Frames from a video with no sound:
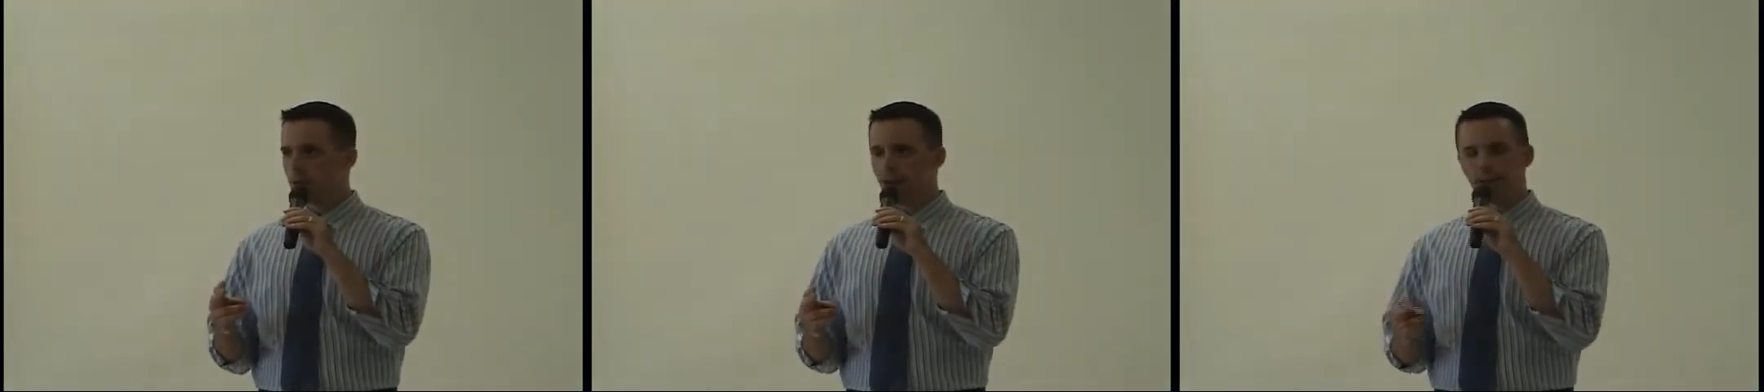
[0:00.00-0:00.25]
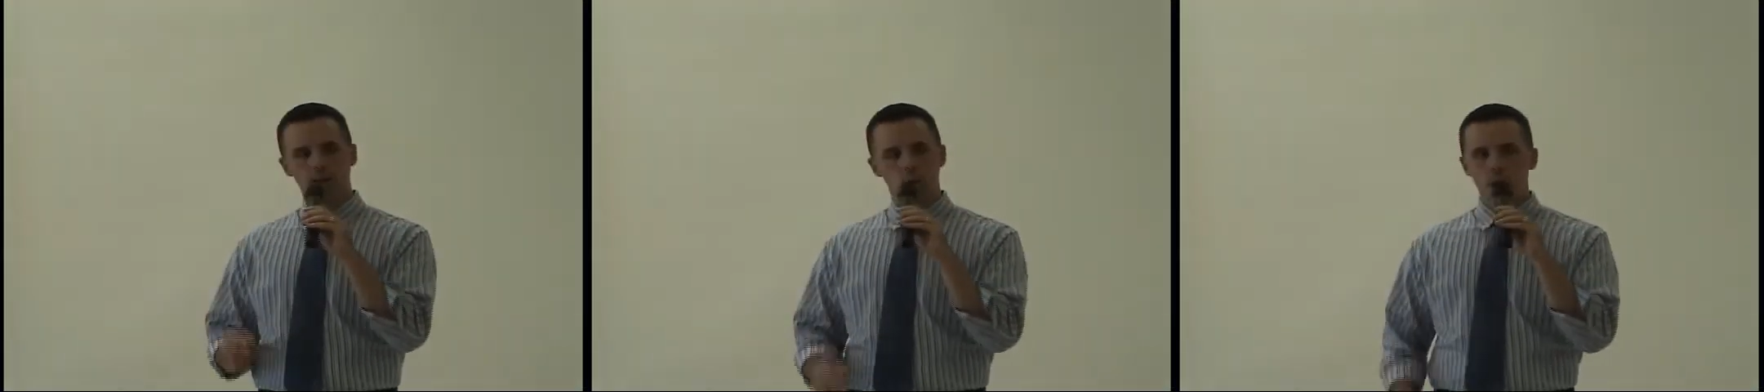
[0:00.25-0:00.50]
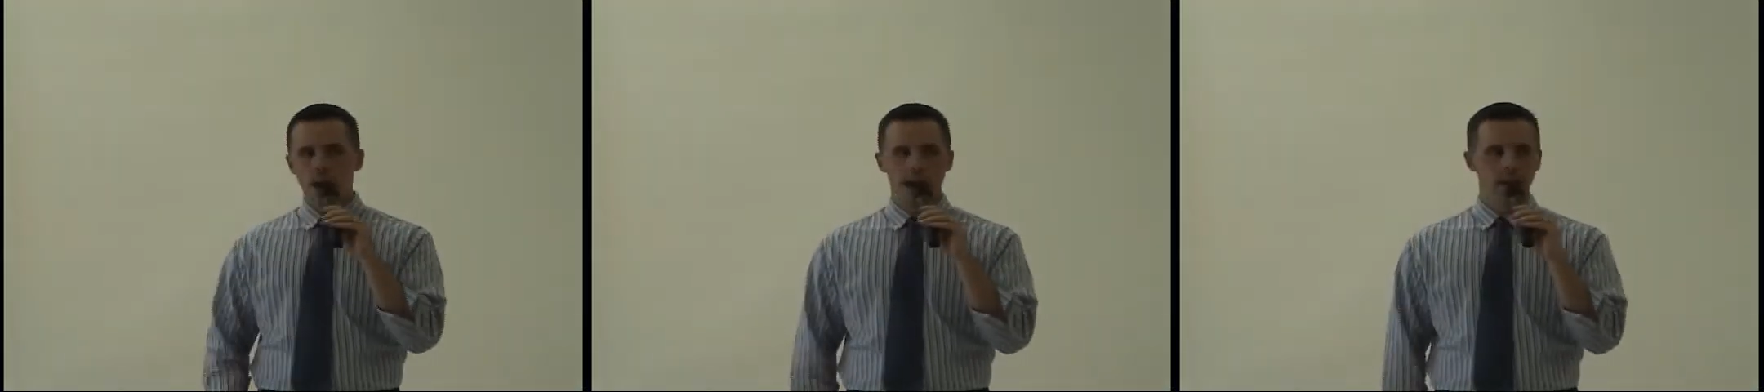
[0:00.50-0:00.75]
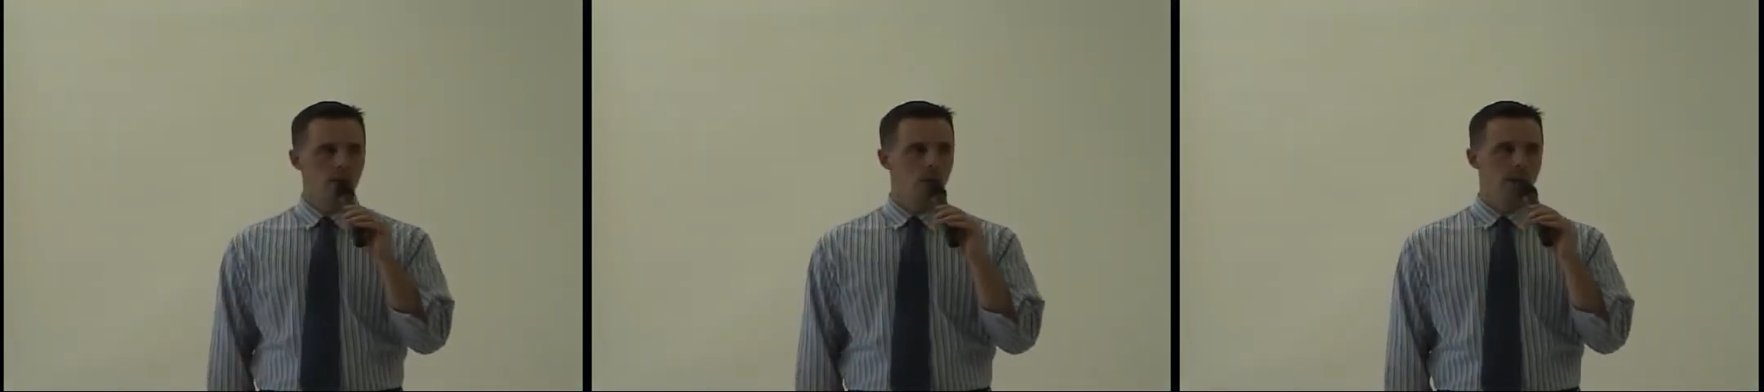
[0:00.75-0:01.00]
and you're
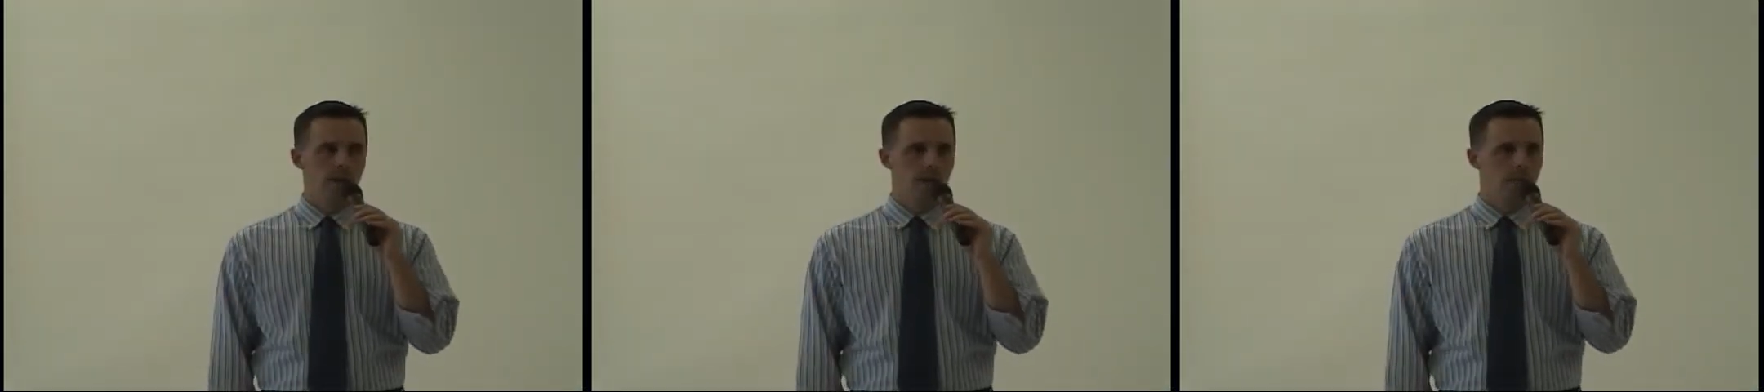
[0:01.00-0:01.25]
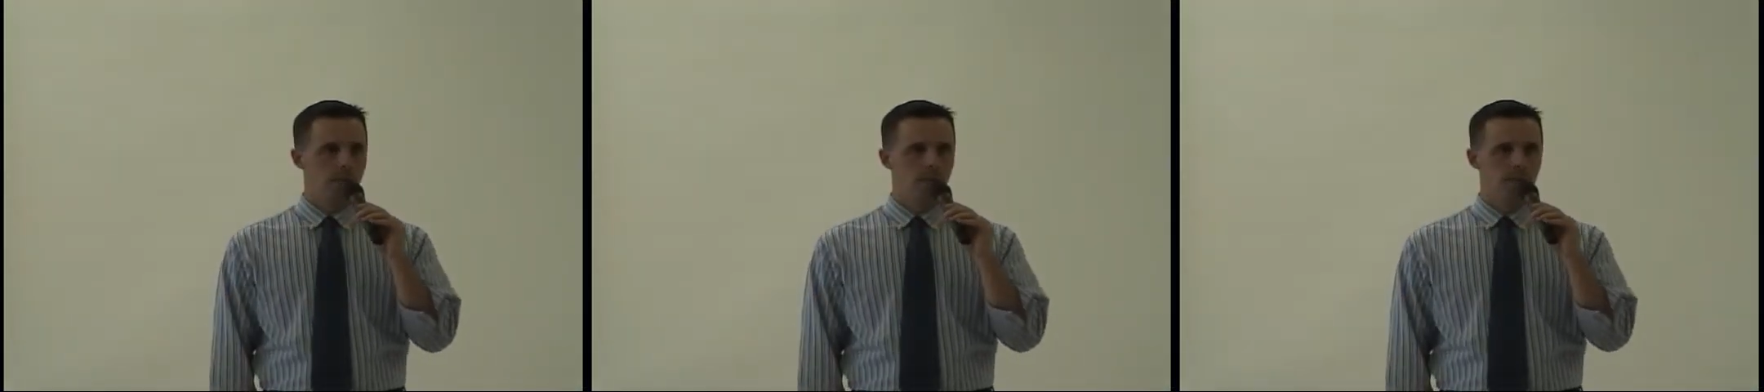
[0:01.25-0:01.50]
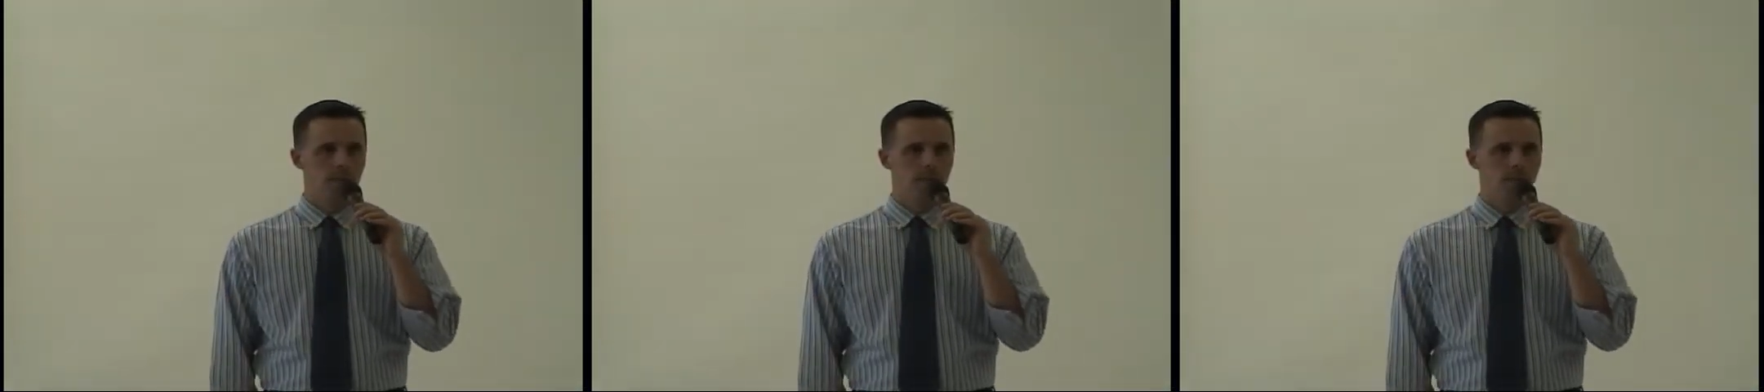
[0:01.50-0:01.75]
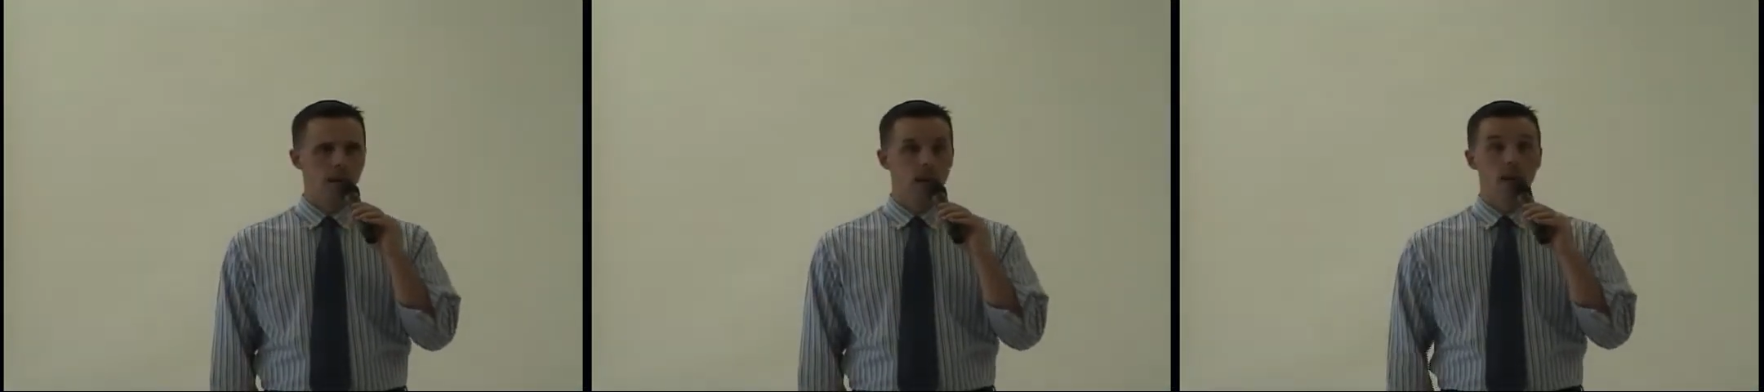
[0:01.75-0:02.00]
not doing them.
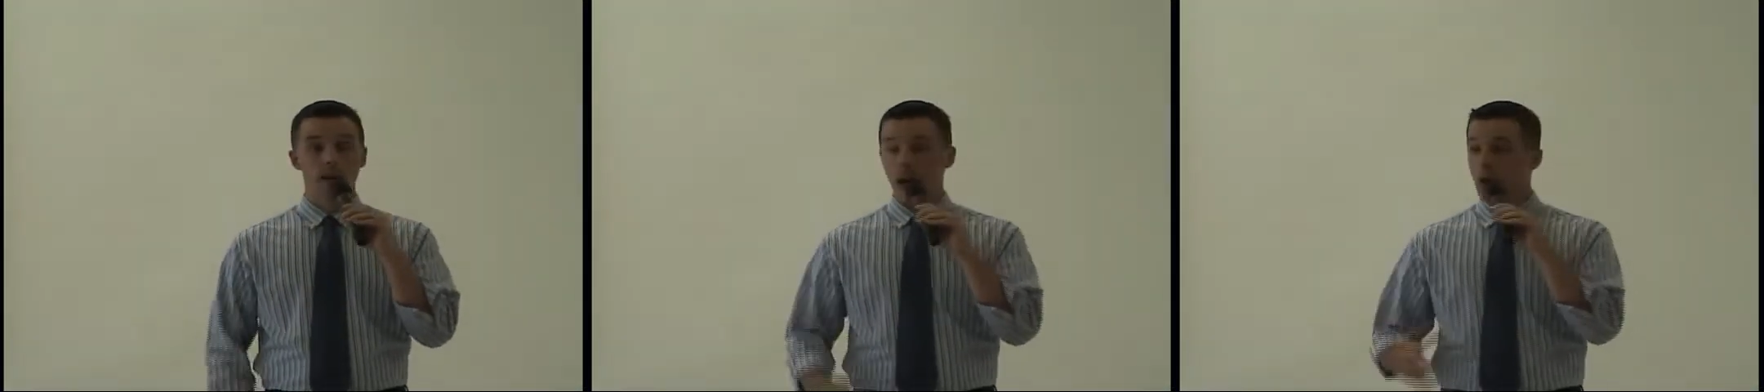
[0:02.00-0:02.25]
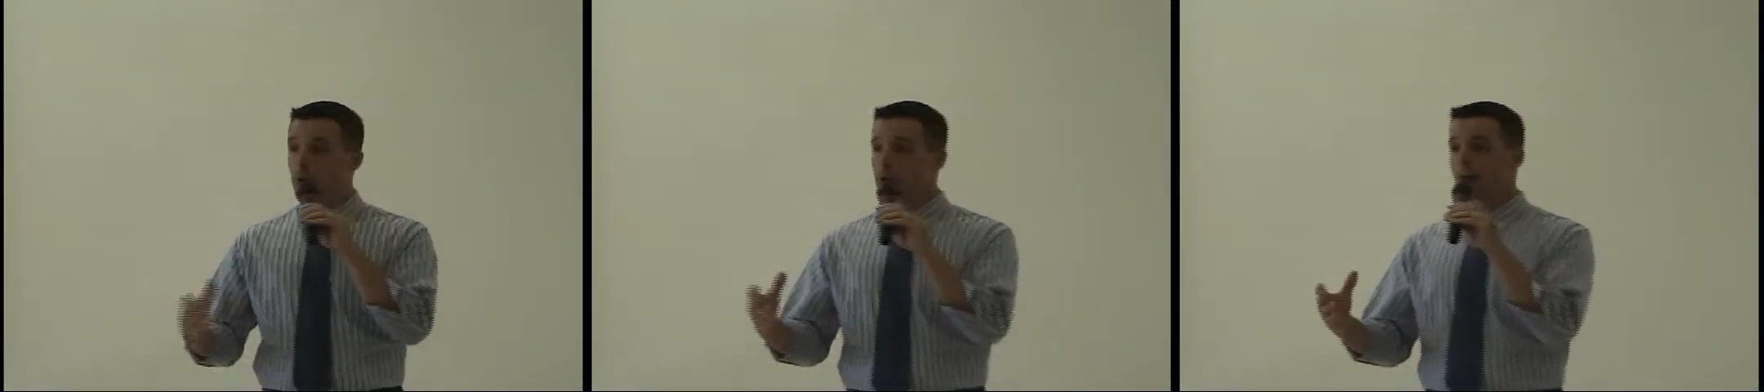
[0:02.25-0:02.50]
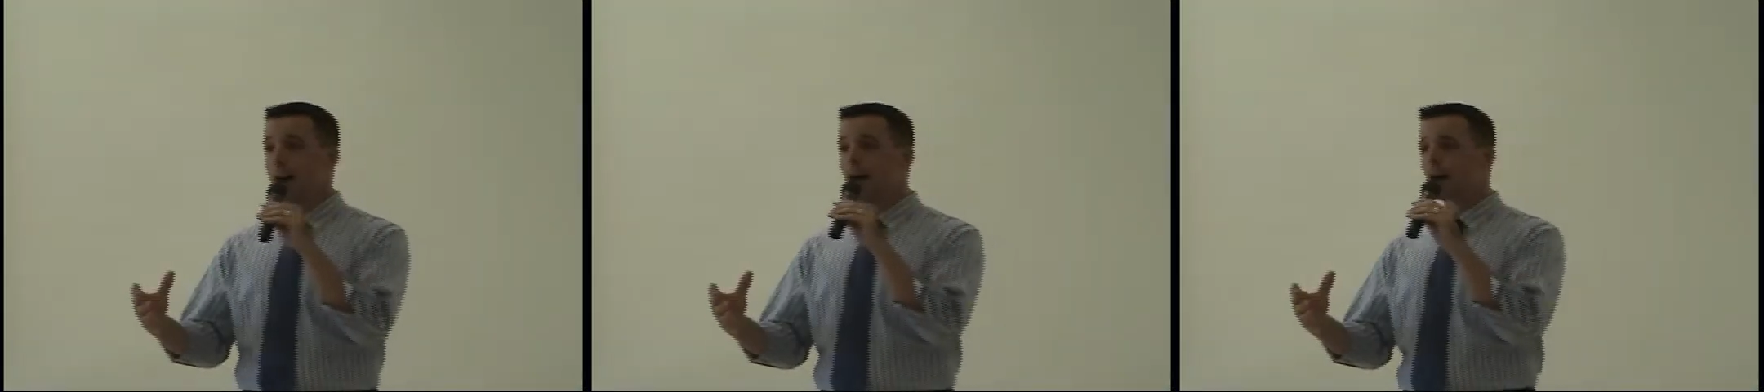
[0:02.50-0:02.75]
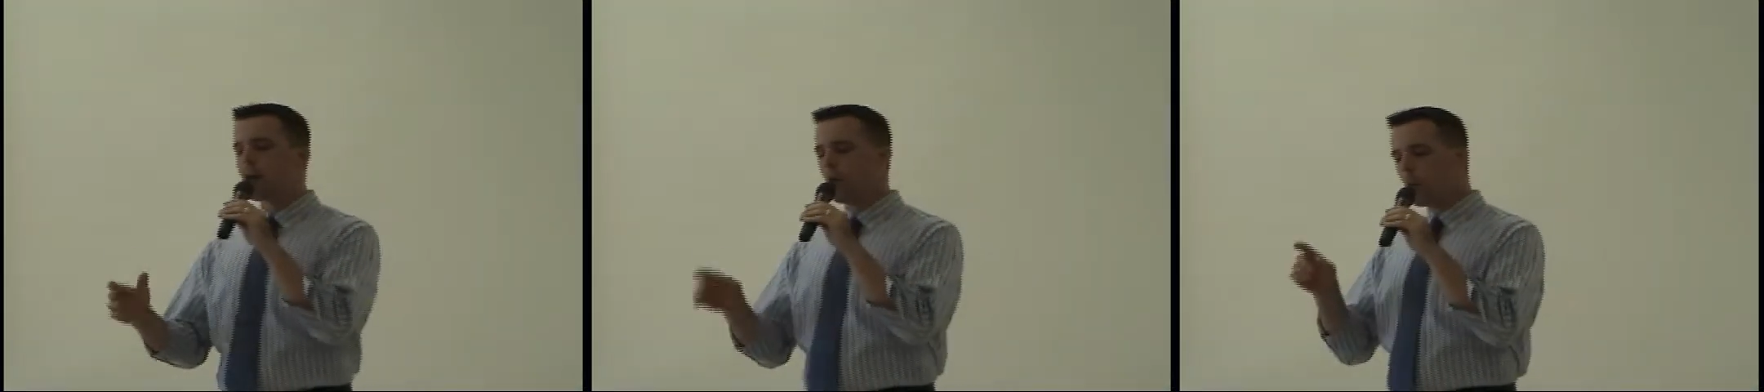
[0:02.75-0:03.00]
Not only
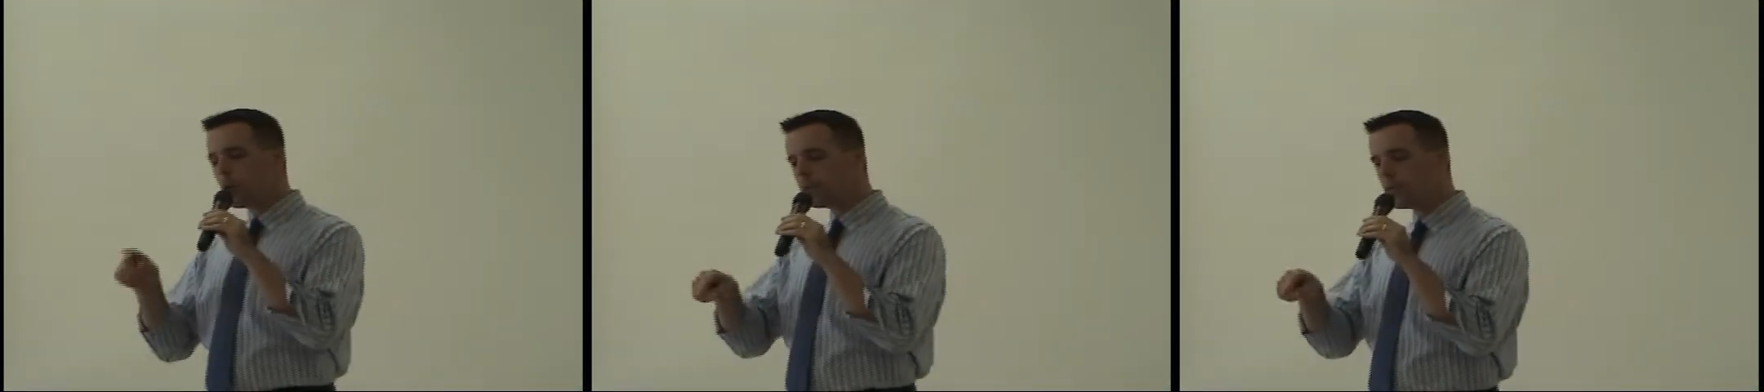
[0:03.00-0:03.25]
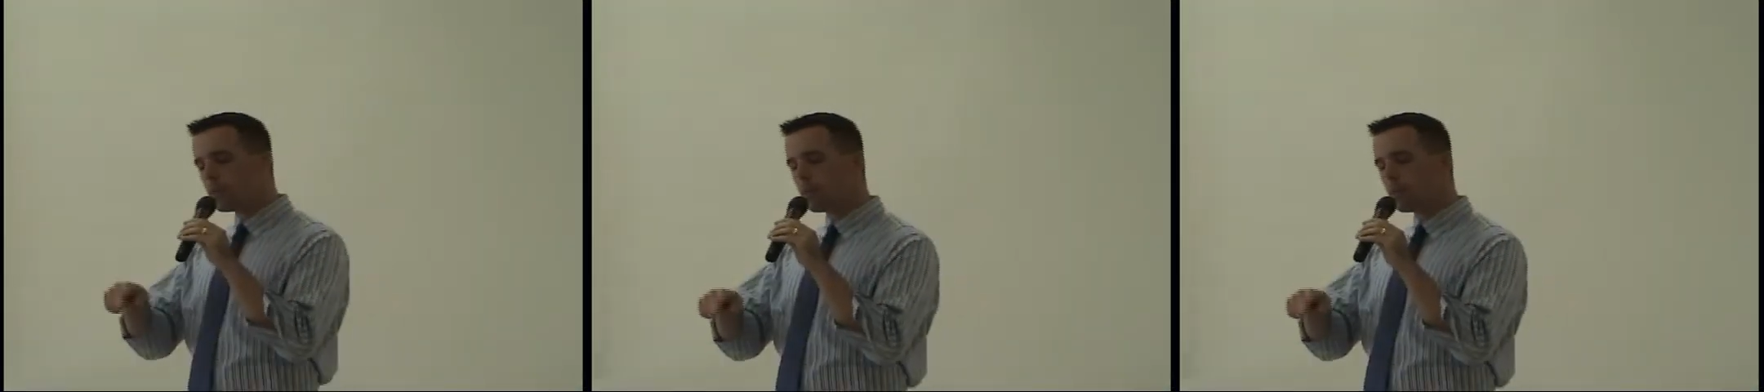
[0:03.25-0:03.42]
that, we see